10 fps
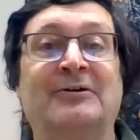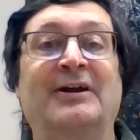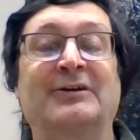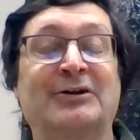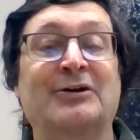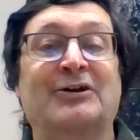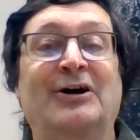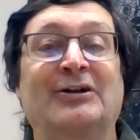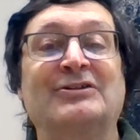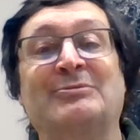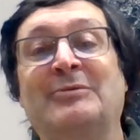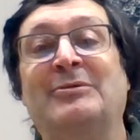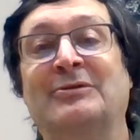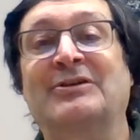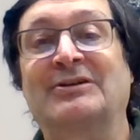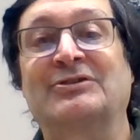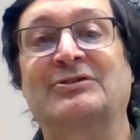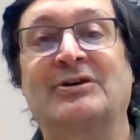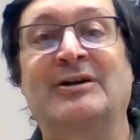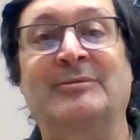All right, you go to college, you may be able to take
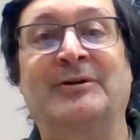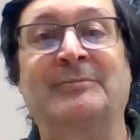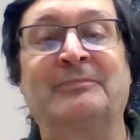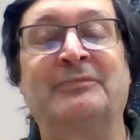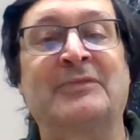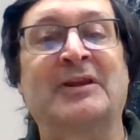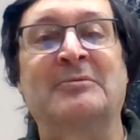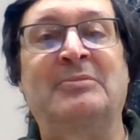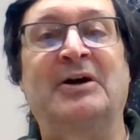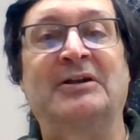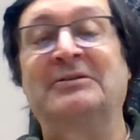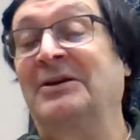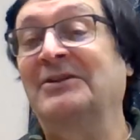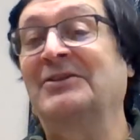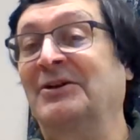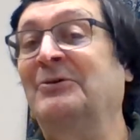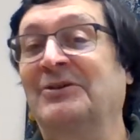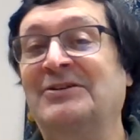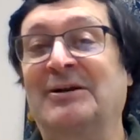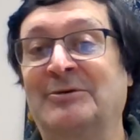astronomy, but it's the
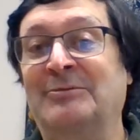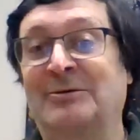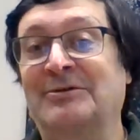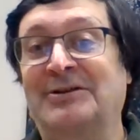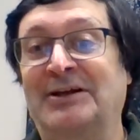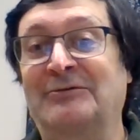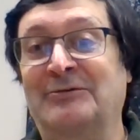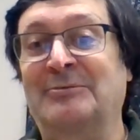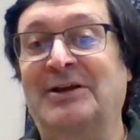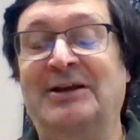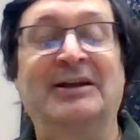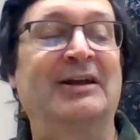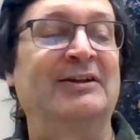only time you'll be able to take it from me.